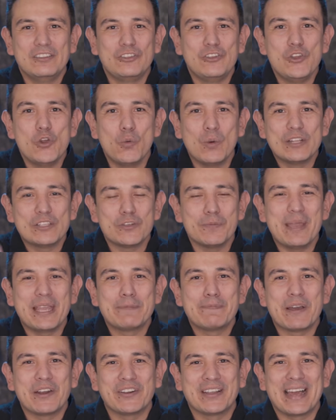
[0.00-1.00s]
Do you want to
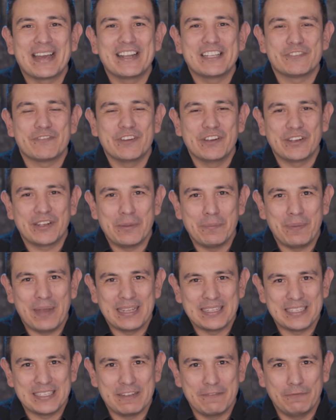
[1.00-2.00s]
make better cutouts for your
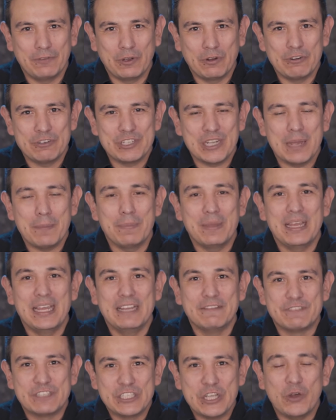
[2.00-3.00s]
composites in Photoshop?
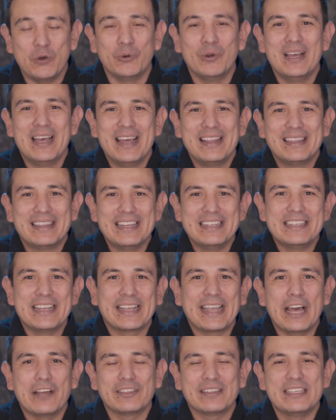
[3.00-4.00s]
If so, then
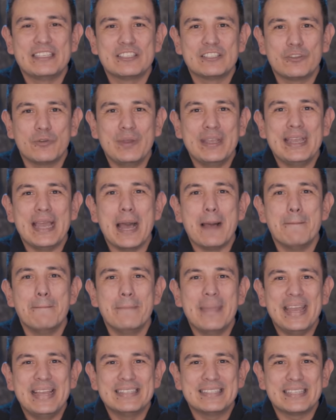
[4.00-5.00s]
check out these three
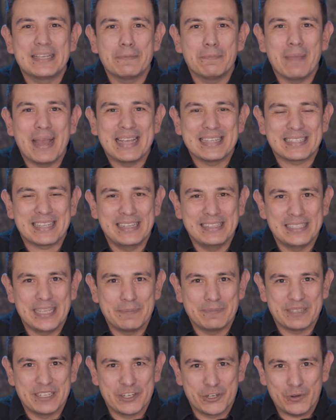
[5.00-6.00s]
amazing masking
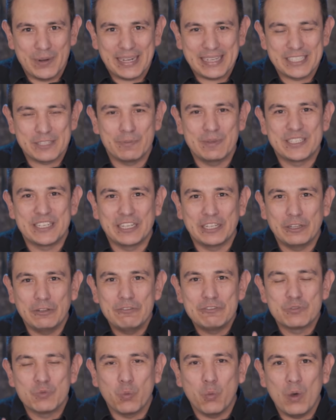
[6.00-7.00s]
tips and tricks, which
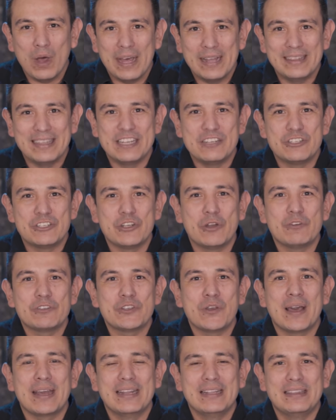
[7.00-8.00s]
includes one that
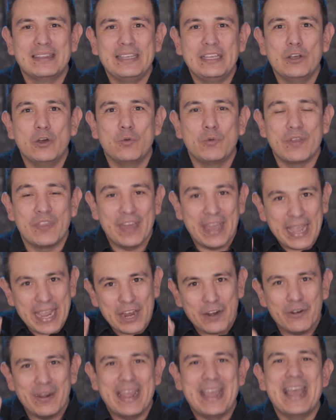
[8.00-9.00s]
shows you how to deal with
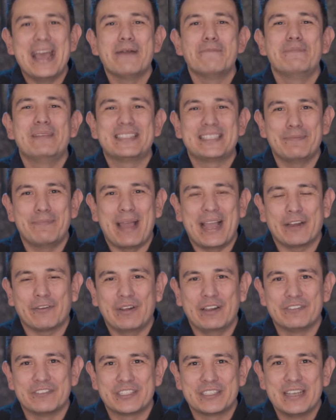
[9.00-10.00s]
hair and busy
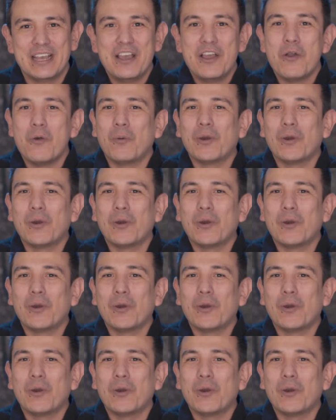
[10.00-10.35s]
backgrounds.